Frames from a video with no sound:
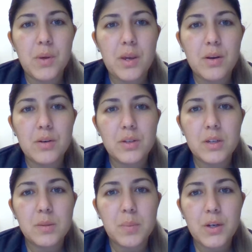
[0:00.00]
Ears on
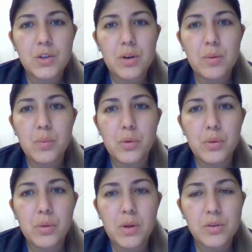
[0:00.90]
inspection are
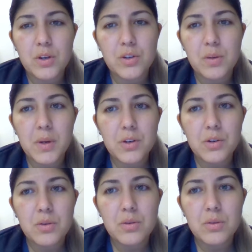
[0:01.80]
both ears are
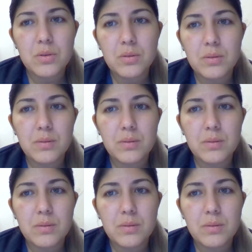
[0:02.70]
symmetrical,